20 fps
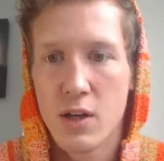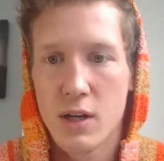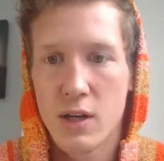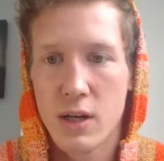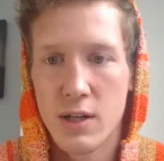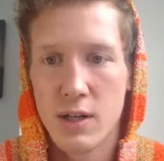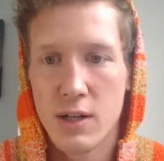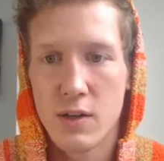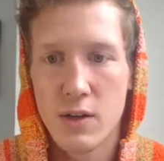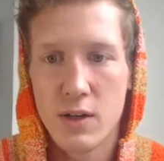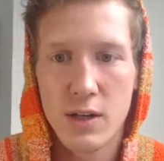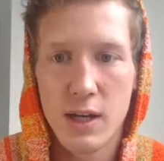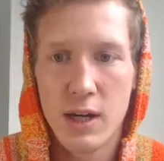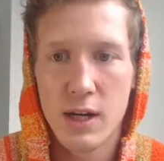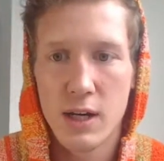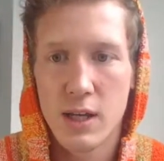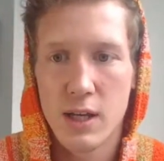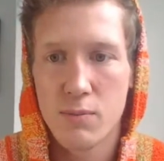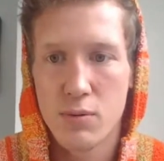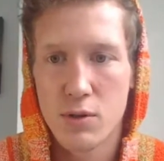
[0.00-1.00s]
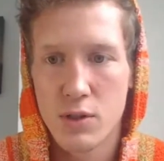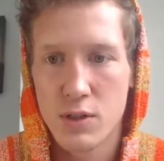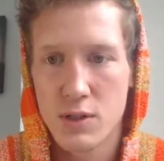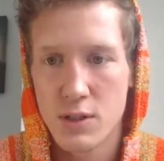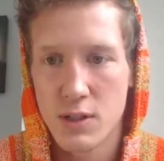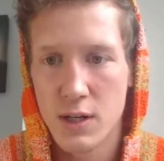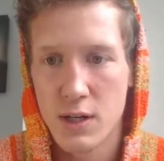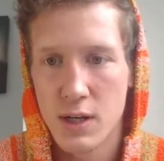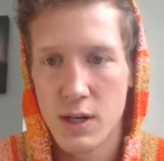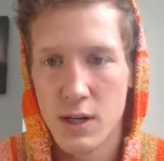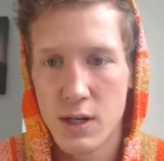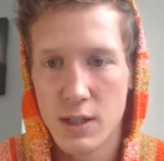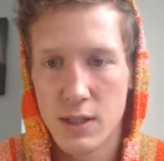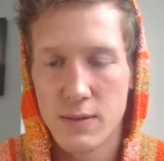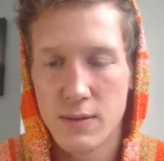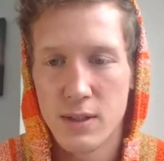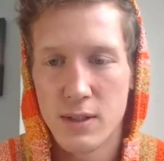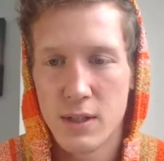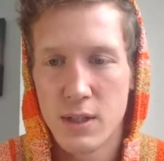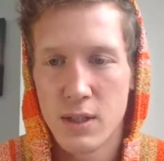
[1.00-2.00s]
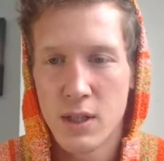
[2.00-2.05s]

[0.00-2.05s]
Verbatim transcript: Got another Connecticut person in here.